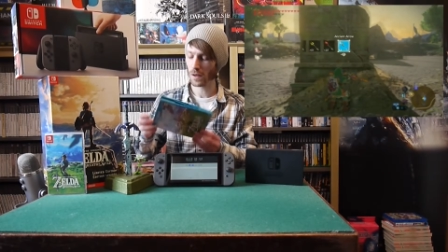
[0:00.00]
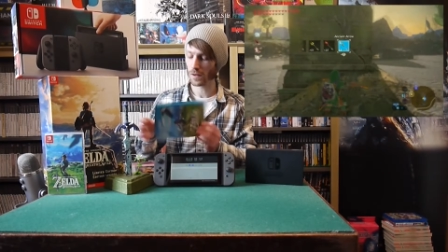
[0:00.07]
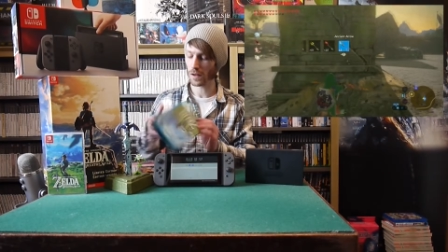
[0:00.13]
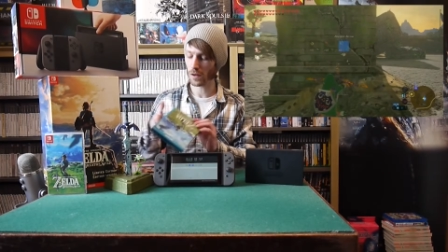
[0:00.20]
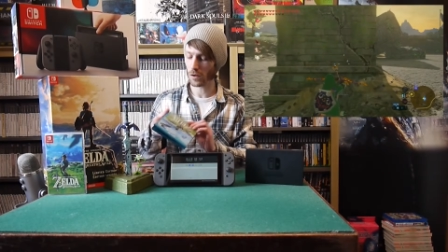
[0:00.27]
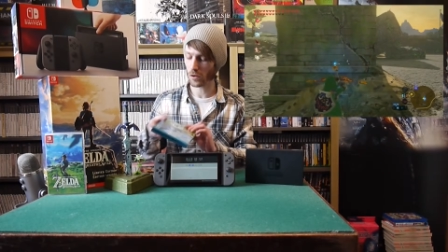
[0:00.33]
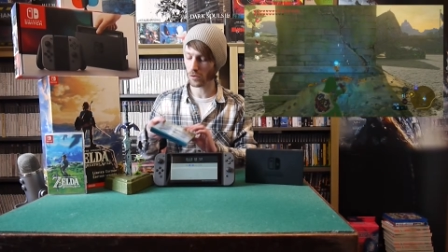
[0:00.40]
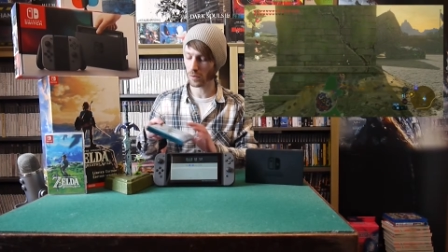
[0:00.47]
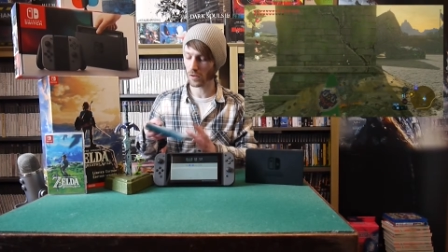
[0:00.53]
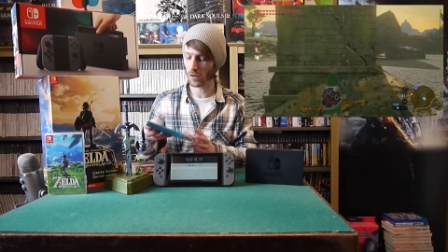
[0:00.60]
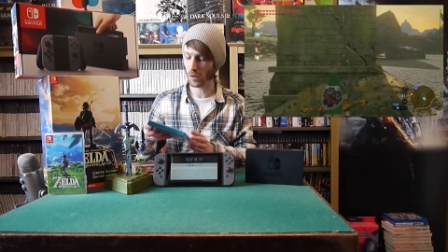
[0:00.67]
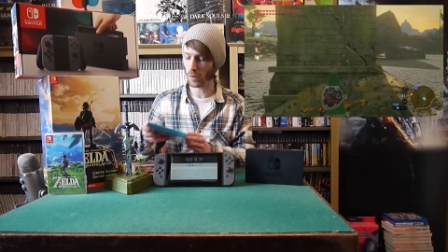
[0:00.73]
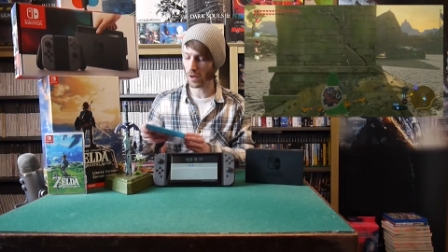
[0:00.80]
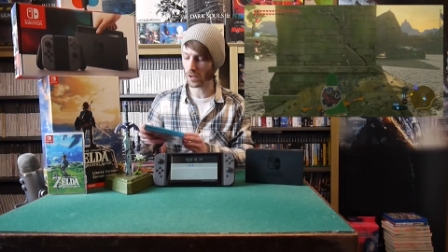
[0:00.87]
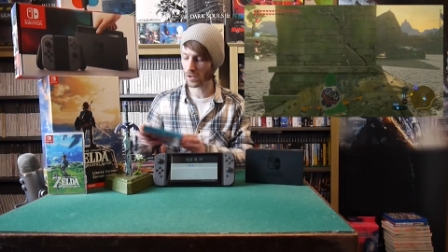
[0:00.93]
Didn't cost me
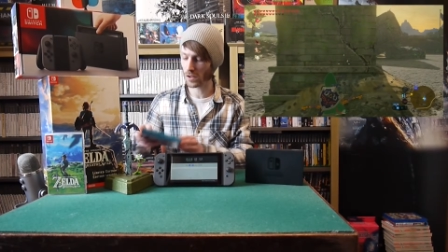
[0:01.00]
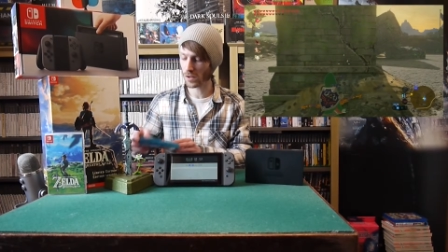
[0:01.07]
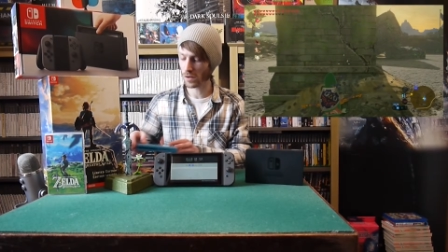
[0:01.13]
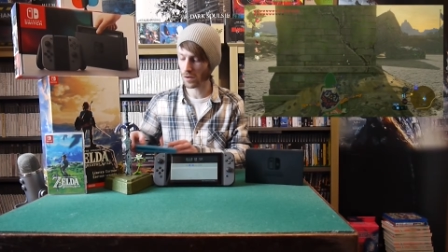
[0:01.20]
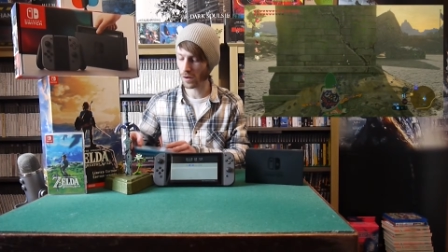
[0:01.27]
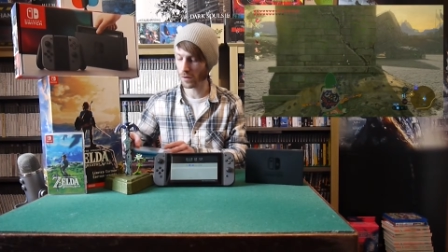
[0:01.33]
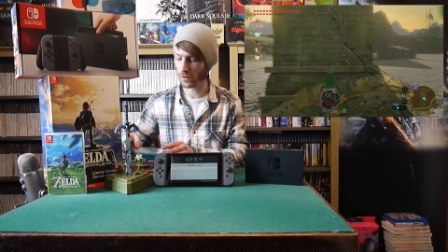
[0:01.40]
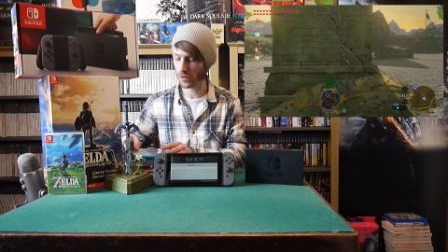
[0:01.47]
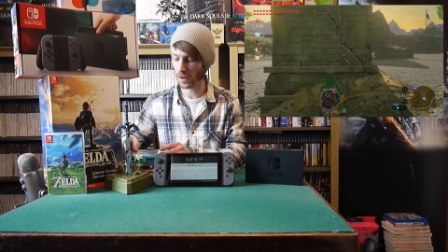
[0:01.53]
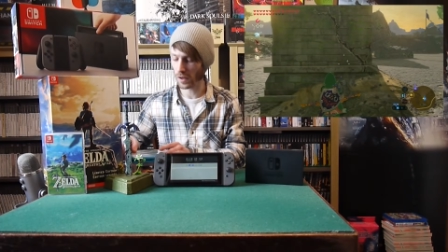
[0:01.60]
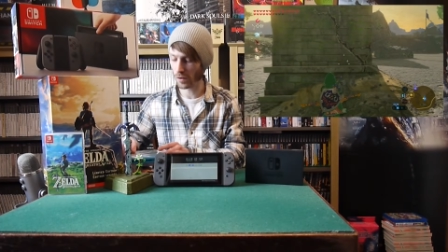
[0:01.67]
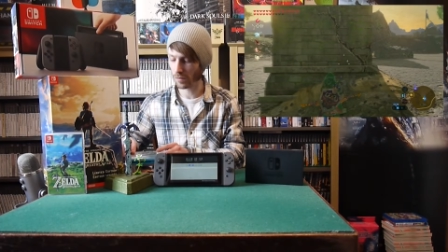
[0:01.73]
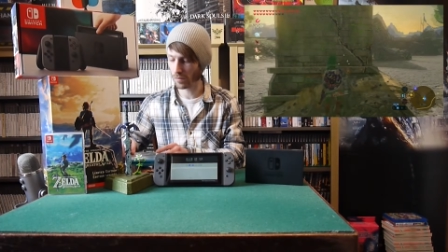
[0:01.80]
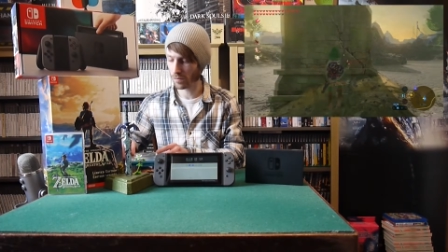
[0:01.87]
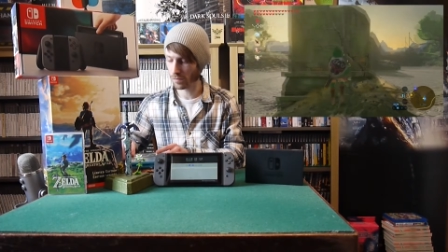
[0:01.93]
too much.
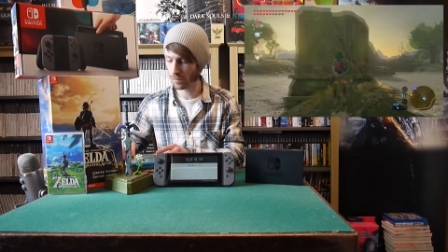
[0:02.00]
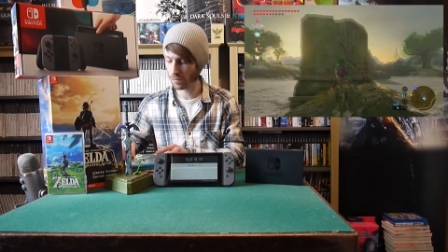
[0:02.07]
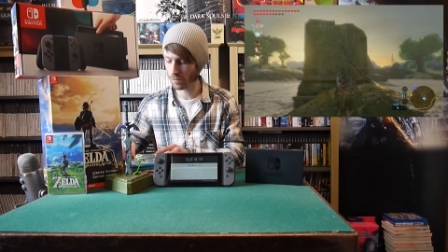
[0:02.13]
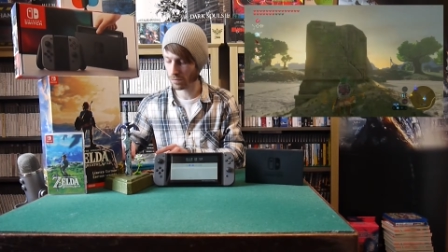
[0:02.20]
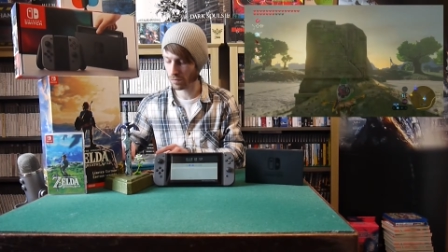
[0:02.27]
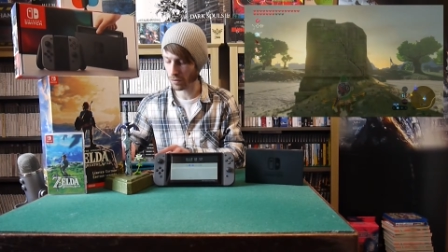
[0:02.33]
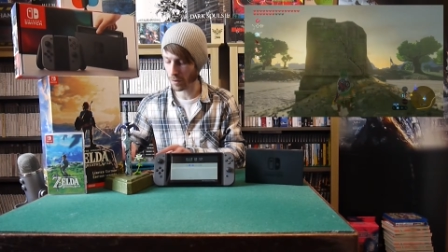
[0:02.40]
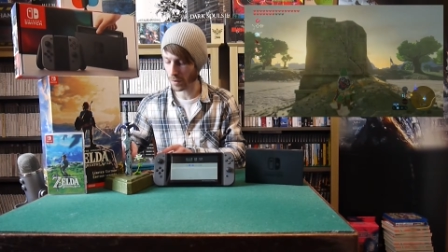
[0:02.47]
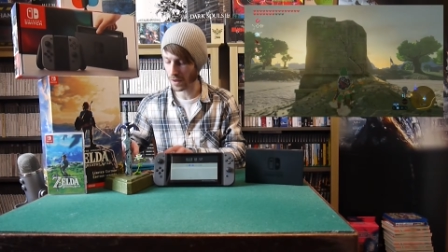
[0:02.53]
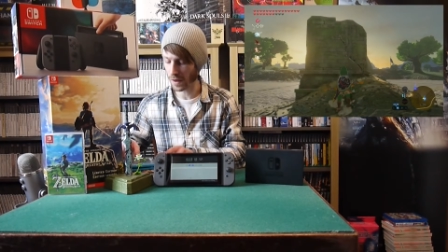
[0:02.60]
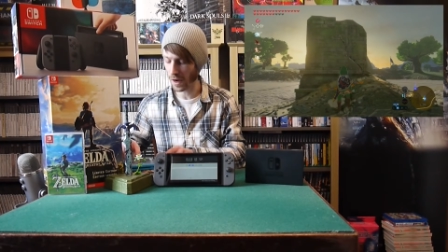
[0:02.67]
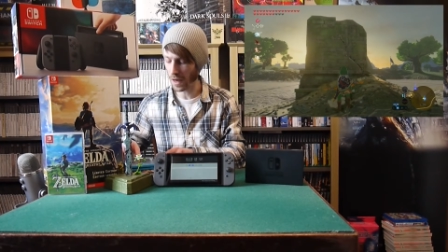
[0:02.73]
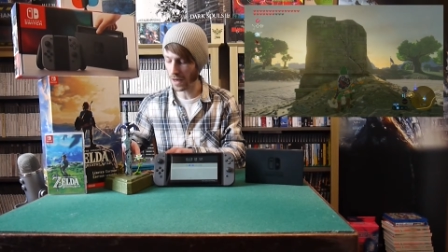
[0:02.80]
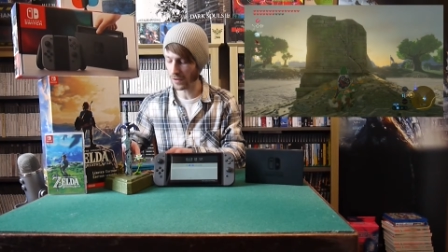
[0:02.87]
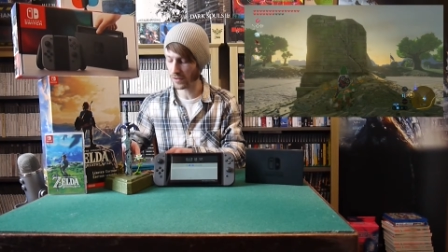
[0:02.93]
Obviously, probably the
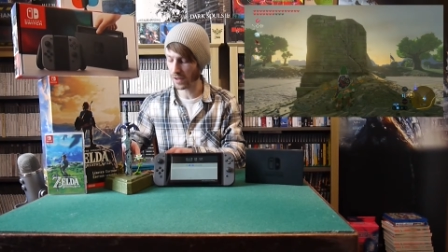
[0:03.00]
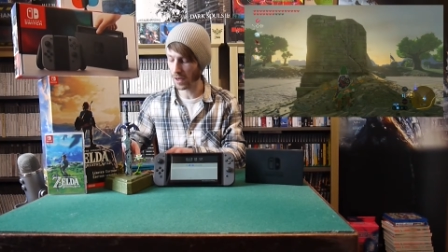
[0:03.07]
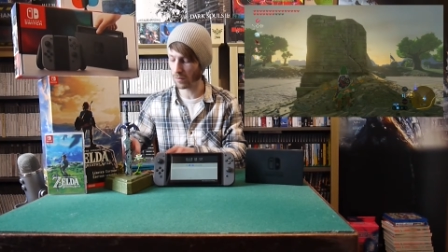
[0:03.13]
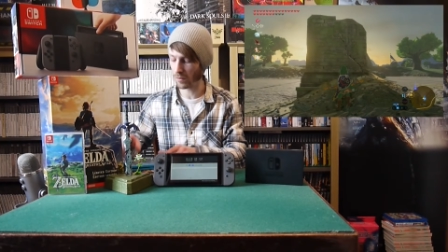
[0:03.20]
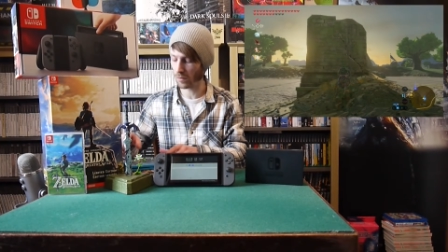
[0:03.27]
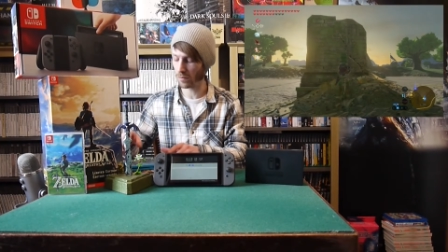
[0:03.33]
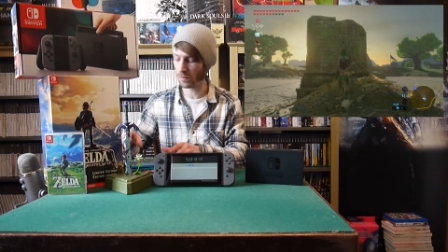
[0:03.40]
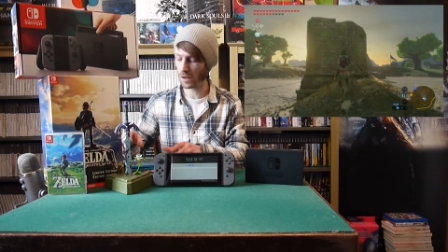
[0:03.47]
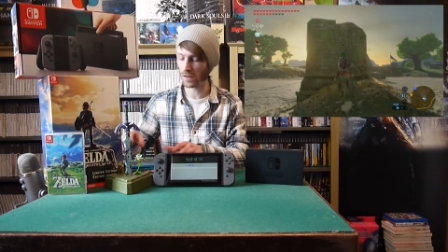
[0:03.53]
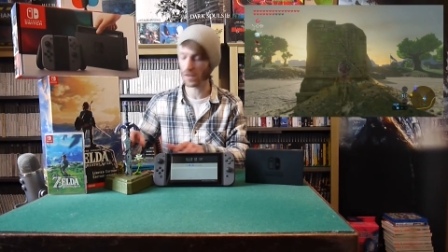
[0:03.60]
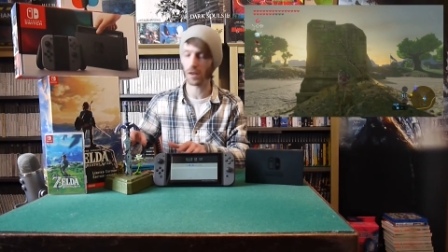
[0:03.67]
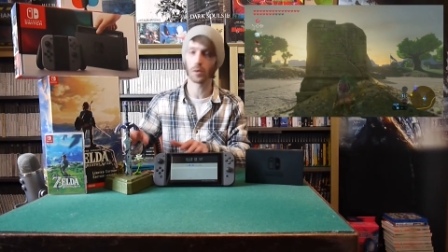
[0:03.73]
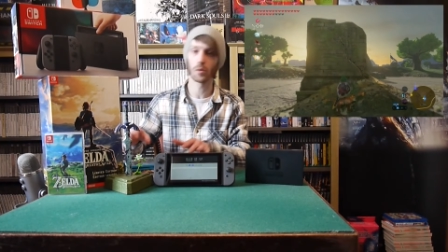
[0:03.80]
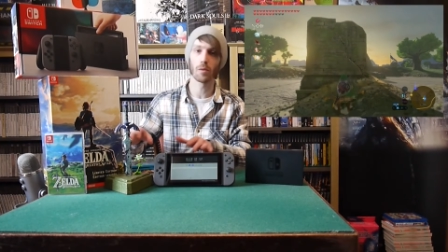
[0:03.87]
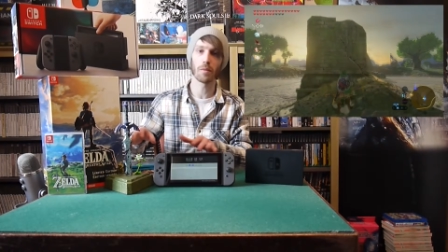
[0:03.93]
last game
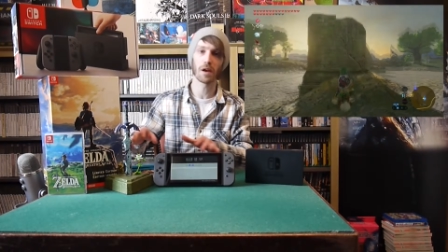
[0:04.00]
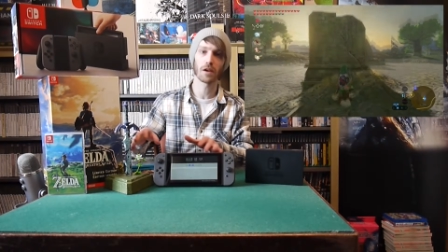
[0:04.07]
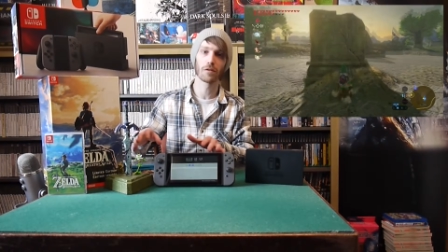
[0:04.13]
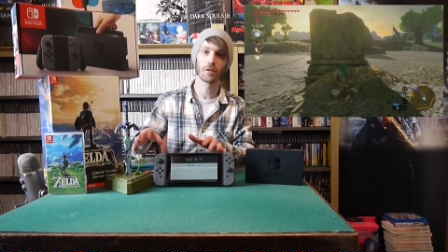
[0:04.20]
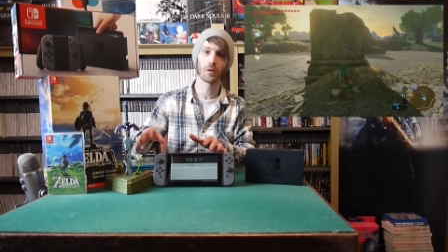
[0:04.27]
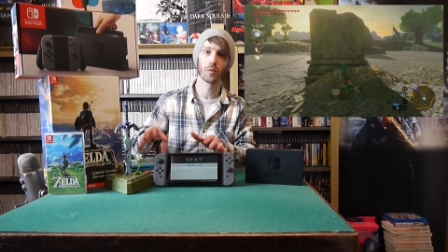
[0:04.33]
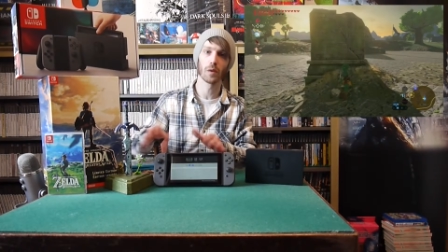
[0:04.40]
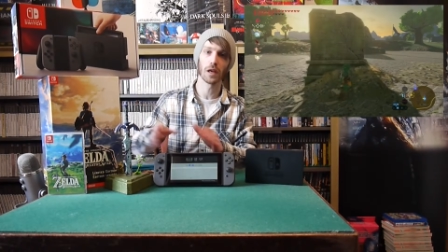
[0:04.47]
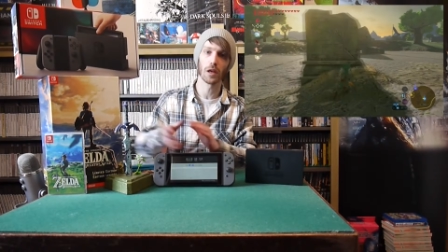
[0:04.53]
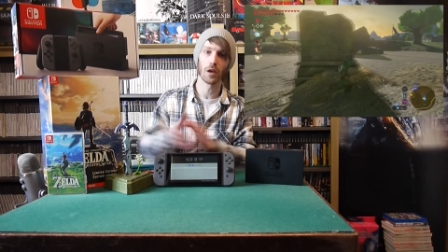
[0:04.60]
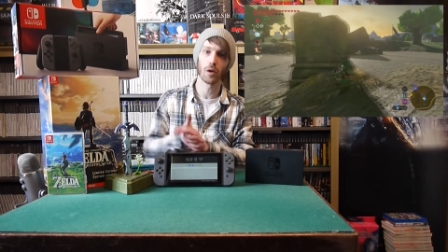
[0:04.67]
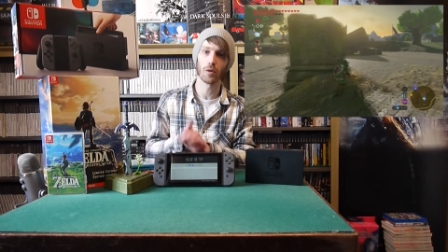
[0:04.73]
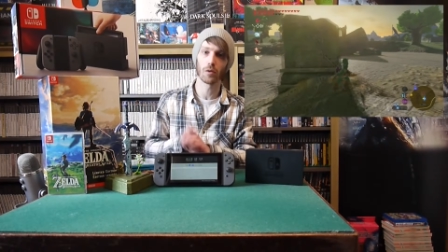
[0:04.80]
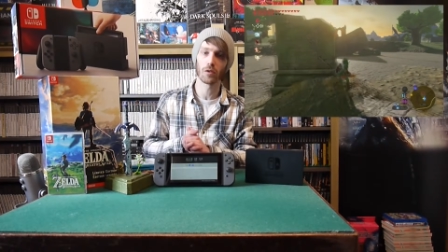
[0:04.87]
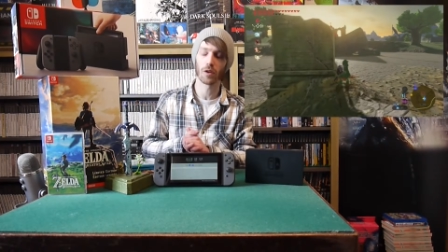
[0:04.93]
Nintendo will make for the Wii
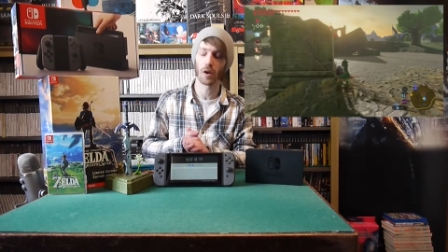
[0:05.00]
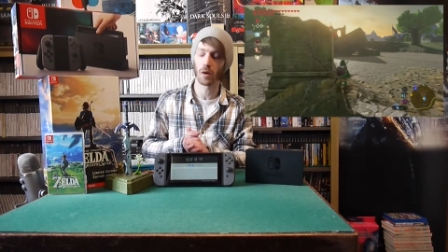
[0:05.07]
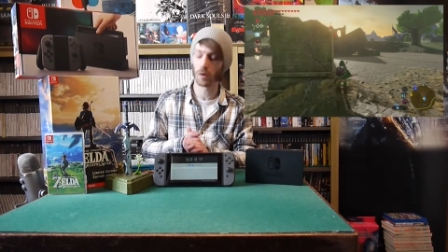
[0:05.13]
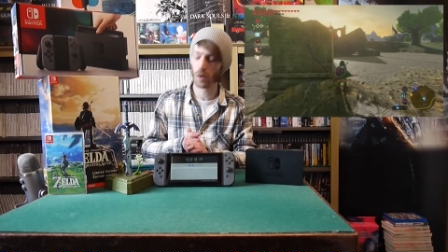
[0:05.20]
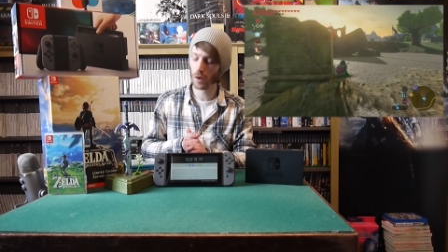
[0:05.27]
U, so